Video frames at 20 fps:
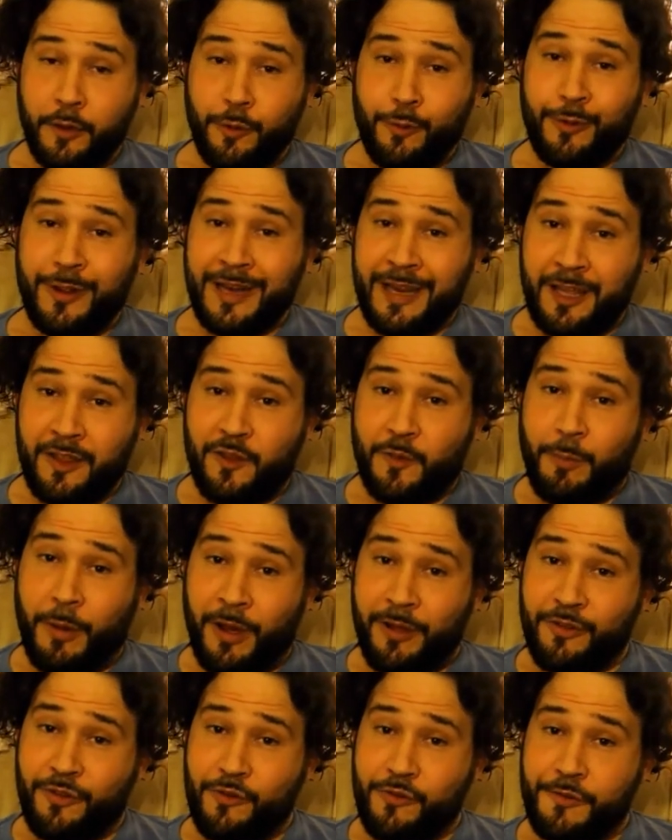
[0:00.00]
We need
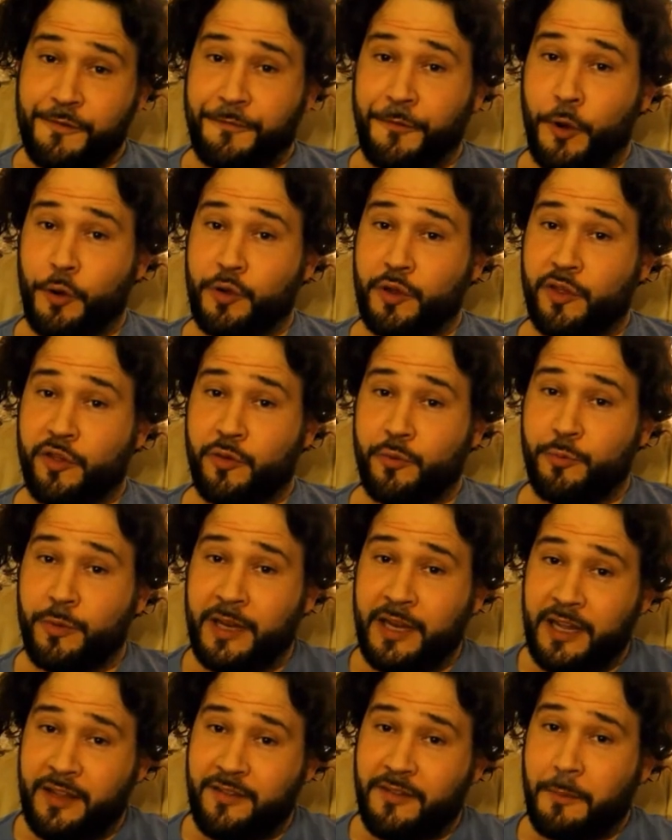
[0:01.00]
sponsors, folks.
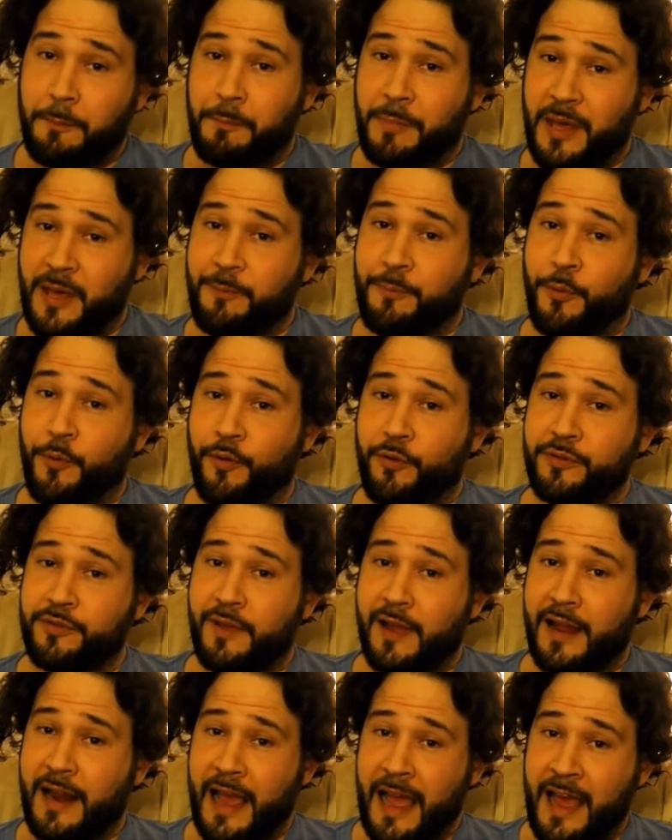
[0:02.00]
We need some people
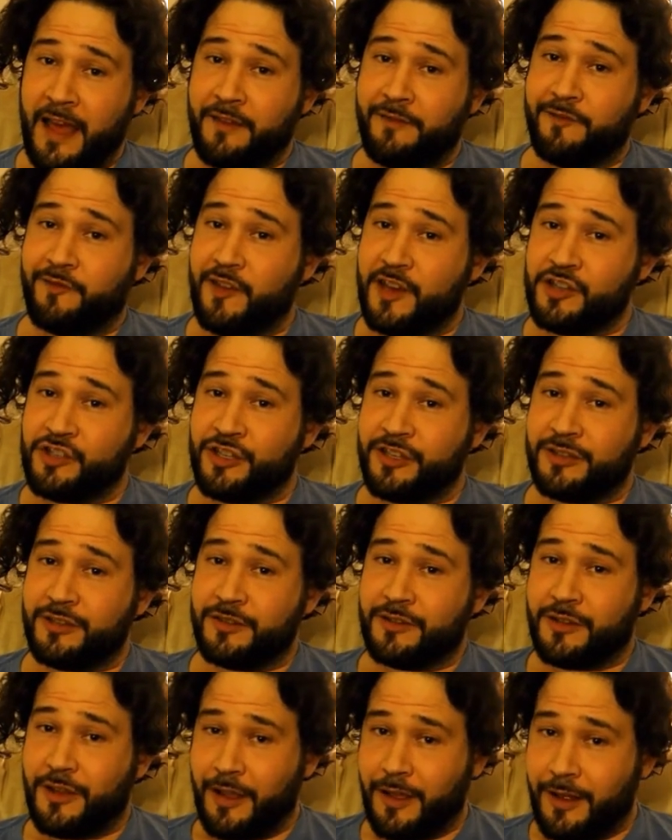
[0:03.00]
that have
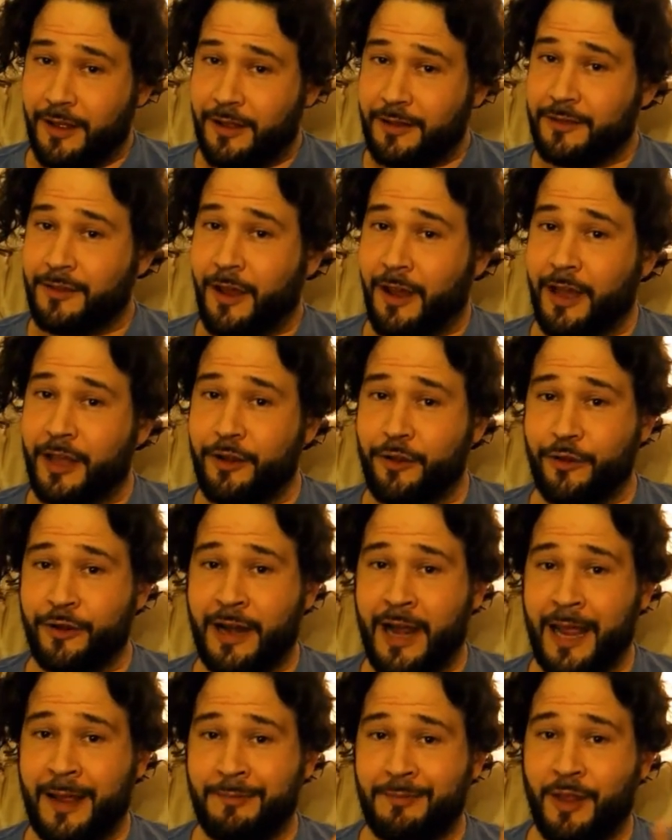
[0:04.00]
vision to tie their
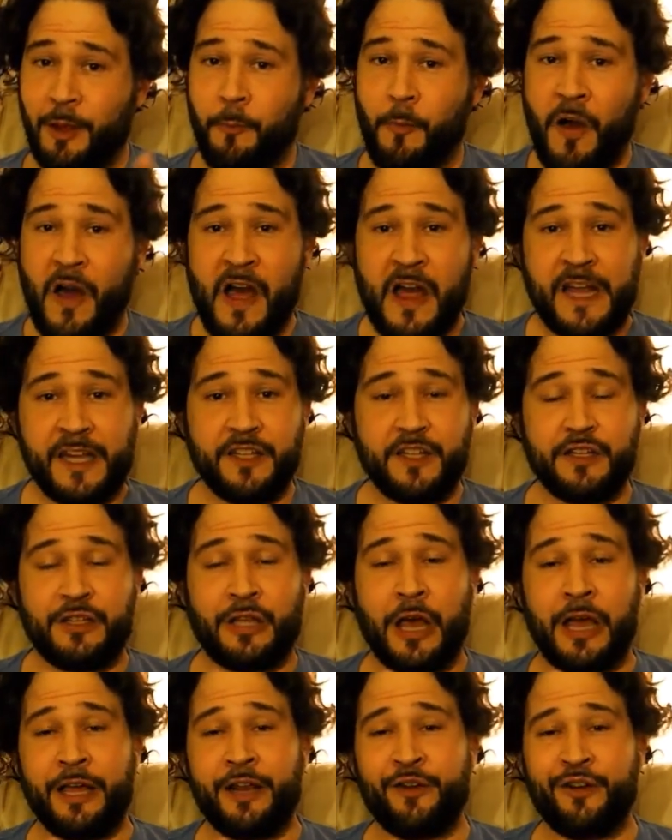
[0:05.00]
name to mine, to
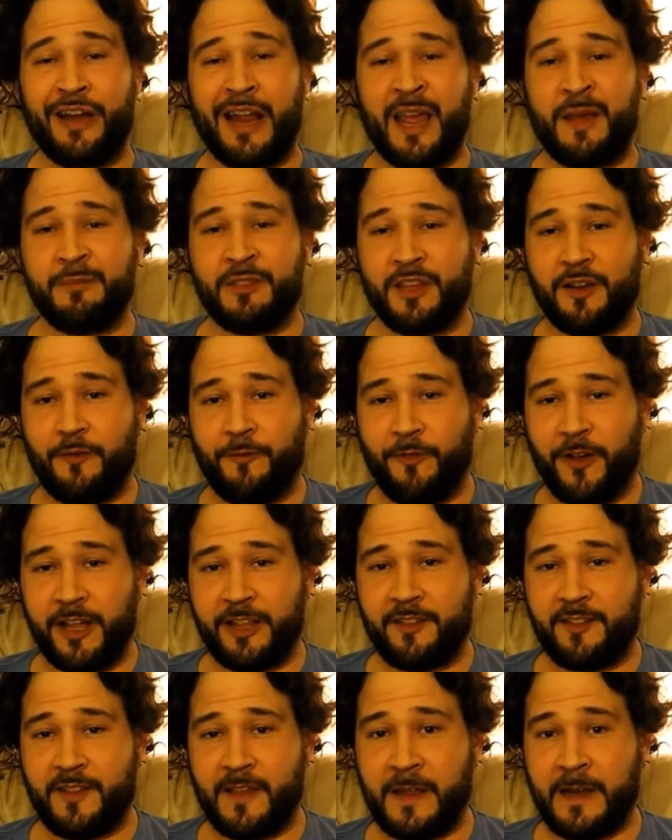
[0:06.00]
tie their name to the
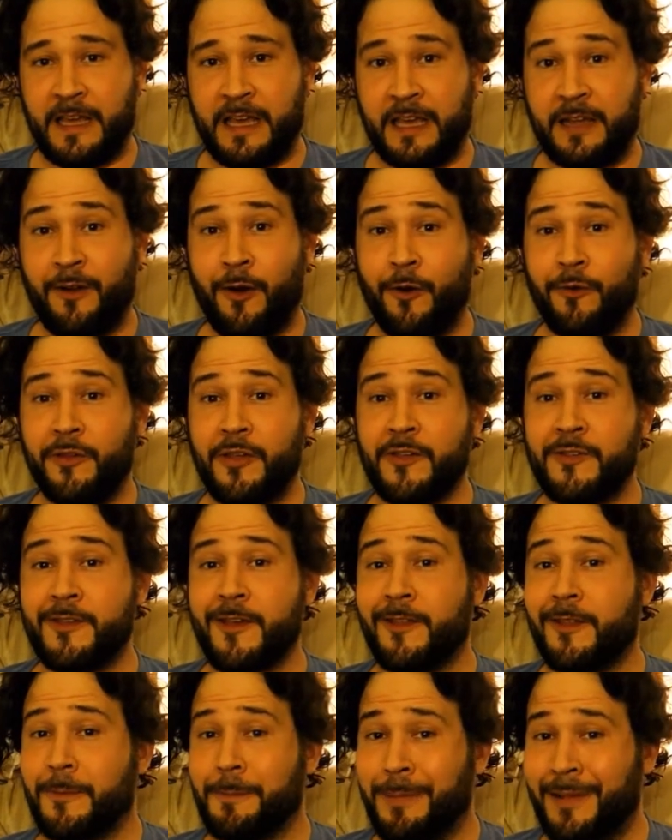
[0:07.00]
Fight City and all these
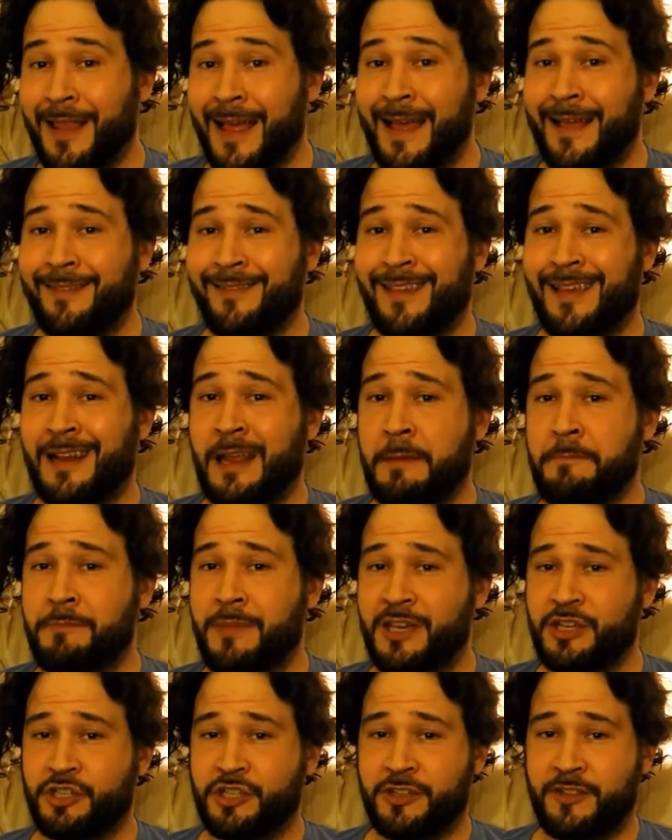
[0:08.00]
other plans and
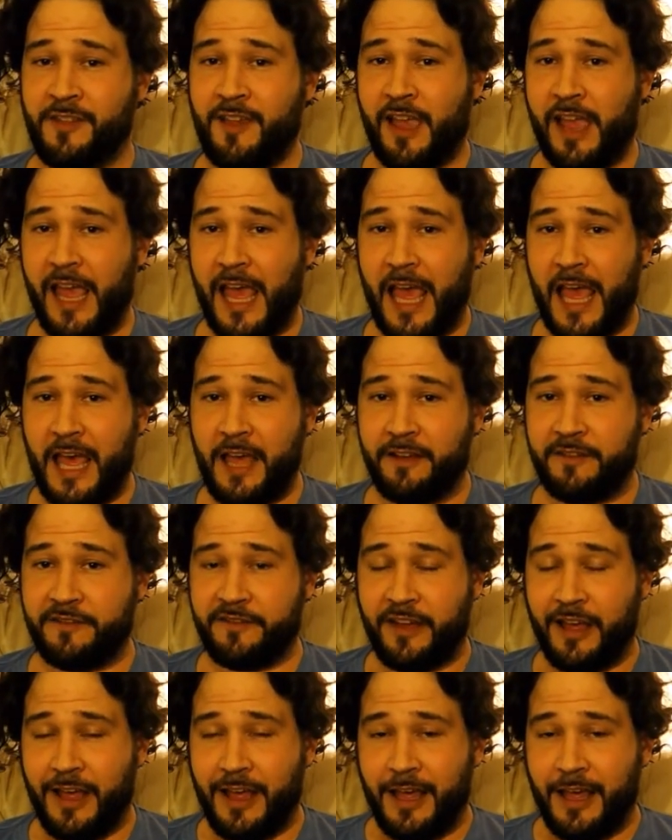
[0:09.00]
ambitions I have.